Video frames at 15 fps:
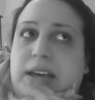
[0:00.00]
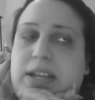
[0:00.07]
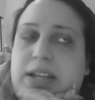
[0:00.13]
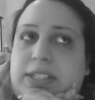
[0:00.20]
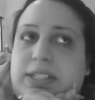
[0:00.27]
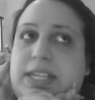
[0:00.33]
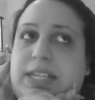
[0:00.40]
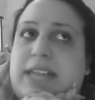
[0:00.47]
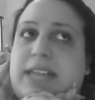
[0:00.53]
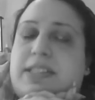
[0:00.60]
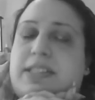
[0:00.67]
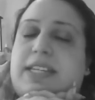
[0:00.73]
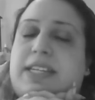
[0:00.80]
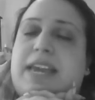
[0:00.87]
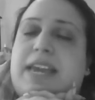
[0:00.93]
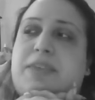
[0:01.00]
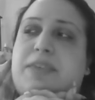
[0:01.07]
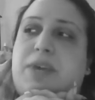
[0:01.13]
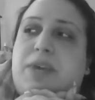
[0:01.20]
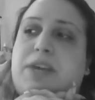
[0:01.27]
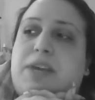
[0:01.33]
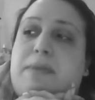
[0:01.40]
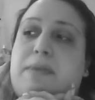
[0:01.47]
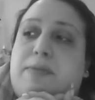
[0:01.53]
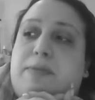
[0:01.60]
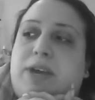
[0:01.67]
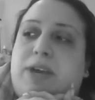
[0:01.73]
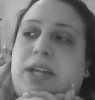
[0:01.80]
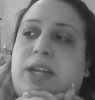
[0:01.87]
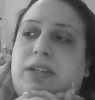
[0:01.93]
Today is the day that we
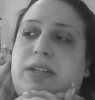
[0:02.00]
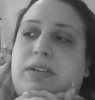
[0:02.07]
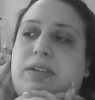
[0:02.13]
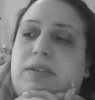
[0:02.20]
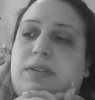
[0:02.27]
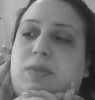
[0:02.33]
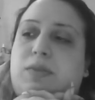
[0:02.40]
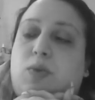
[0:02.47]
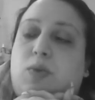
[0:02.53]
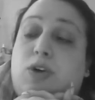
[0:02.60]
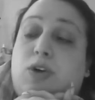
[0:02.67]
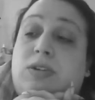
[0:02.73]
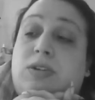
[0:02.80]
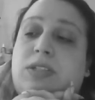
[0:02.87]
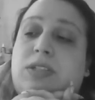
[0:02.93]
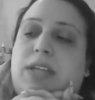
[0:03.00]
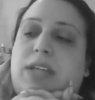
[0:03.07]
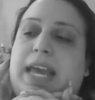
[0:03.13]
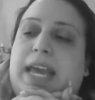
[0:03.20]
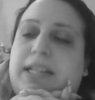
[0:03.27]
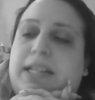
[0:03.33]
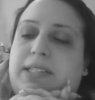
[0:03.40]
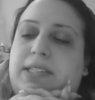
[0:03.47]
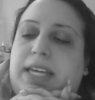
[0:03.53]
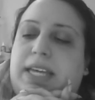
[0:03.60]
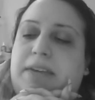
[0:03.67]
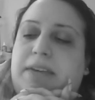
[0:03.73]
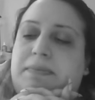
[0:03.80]
commemorate World AIDS Day.